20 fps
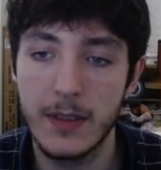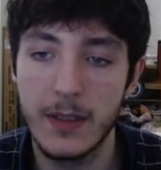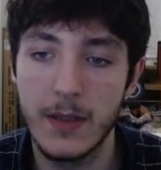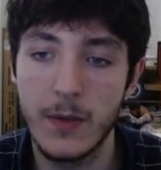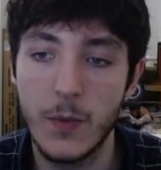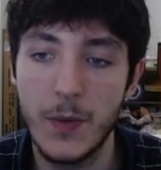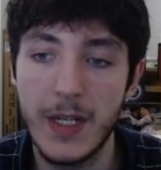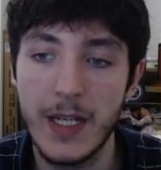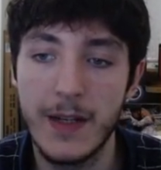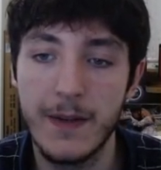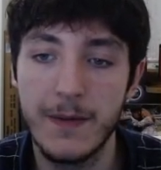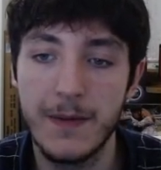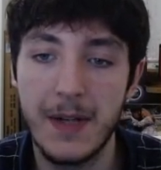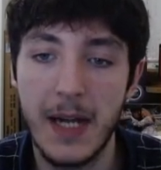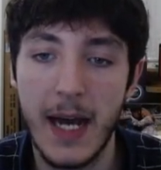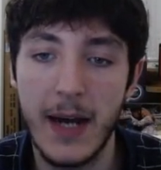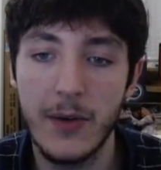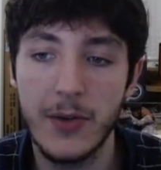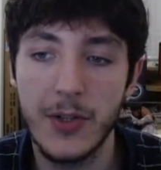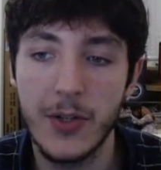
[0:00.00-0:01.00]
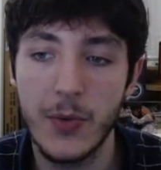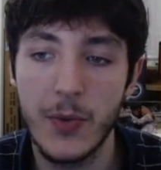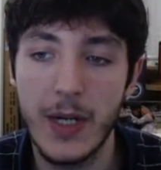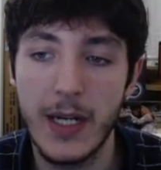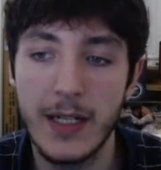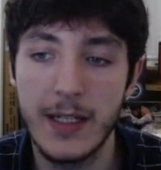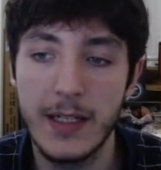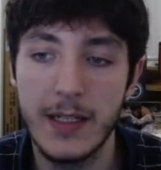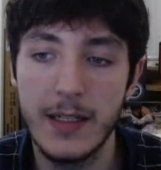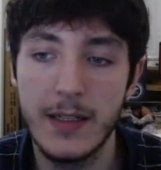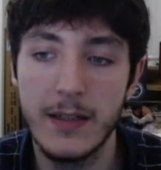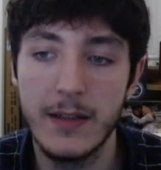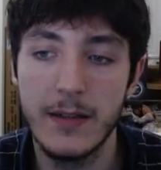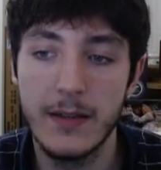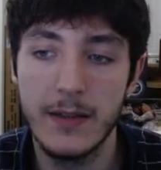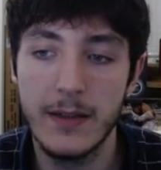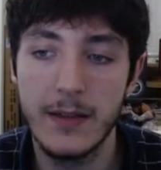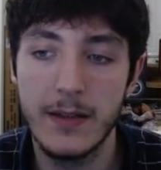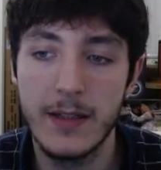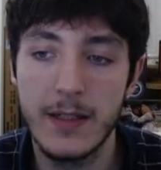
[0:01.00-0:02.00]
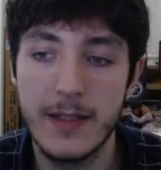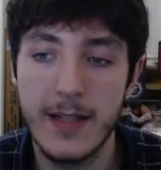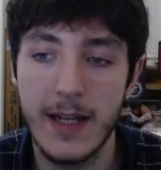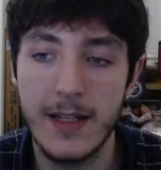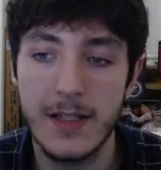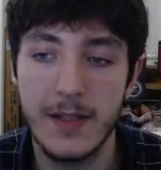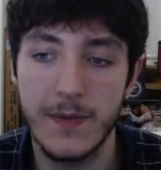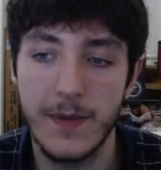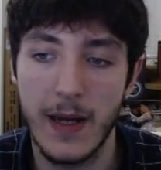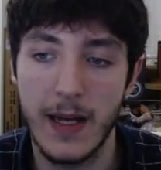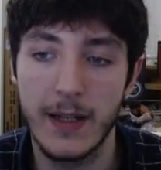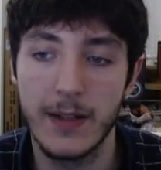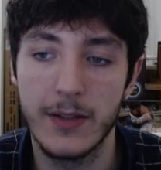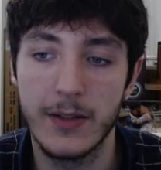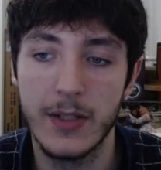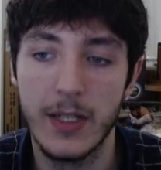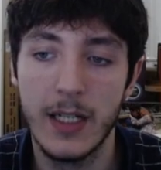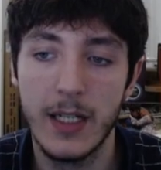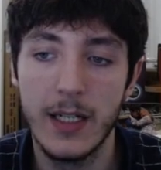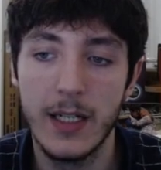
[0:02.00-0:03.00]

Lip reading: we have now created the test file.